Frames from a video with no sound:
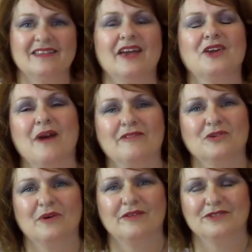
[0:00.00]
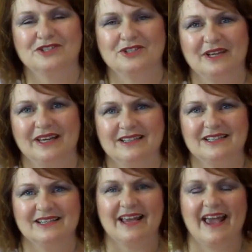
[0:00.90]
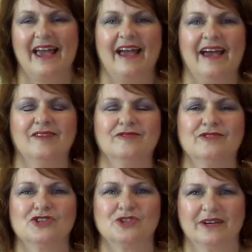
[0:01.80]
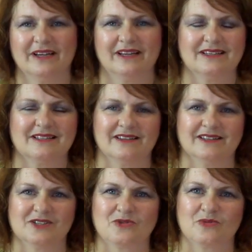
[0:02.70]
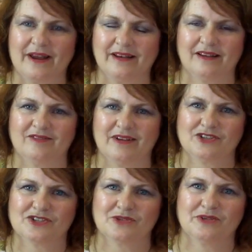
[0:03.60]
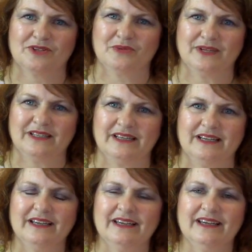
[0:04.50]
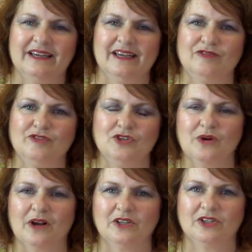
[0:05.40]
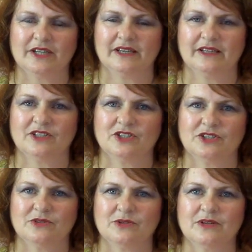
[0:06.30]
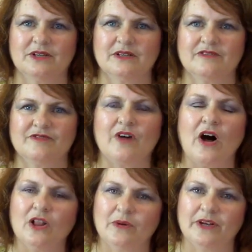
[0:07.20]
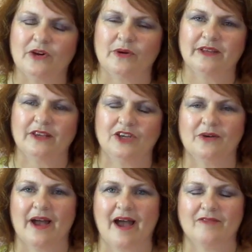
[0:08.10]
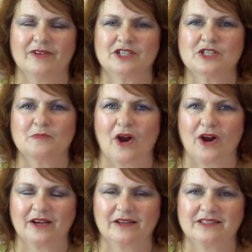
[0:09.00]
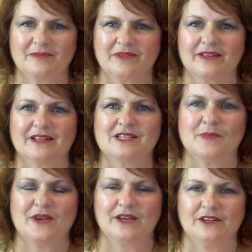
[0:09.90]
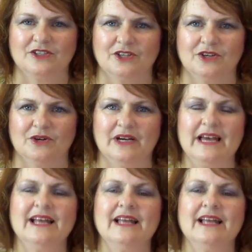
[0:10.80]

Thank you, everyone, for tuning in today and for joining us on this great adventure with Whitney. If you are looking to follow and knowing that you have a spark, something that's speaking to you,